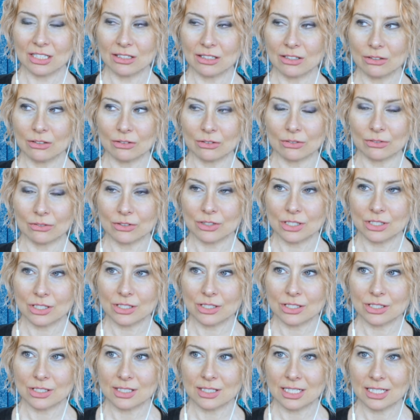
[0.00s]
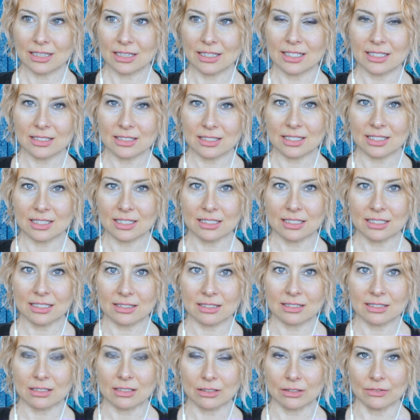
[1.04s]
knew. She just had that
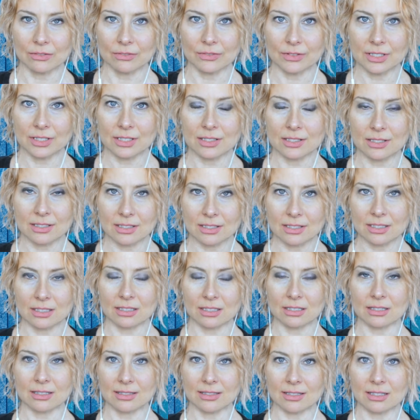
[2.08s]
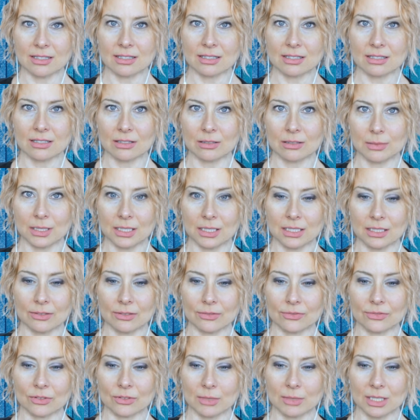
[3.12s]
sense of this is going to be it
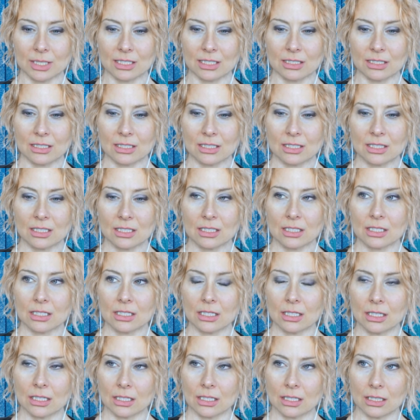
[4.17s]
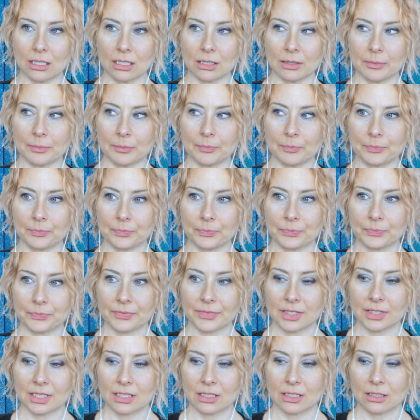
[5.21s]
for me.
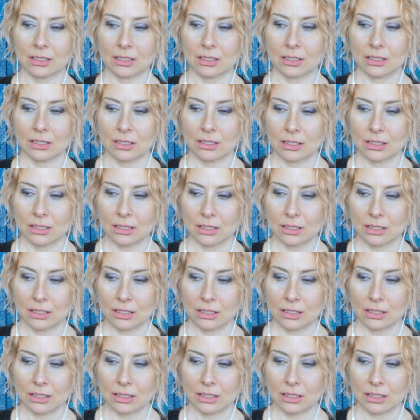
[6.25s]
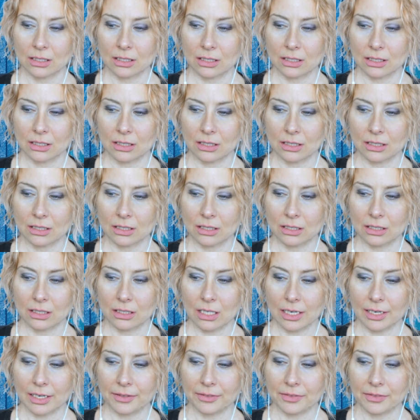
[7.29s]

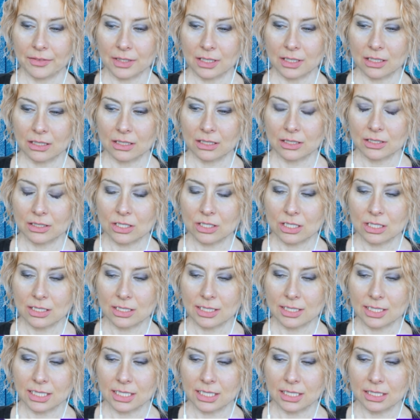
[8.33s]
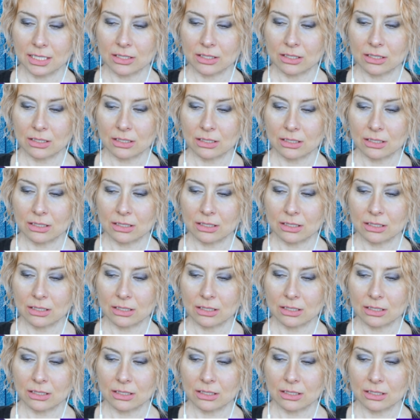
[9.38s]
I think that she did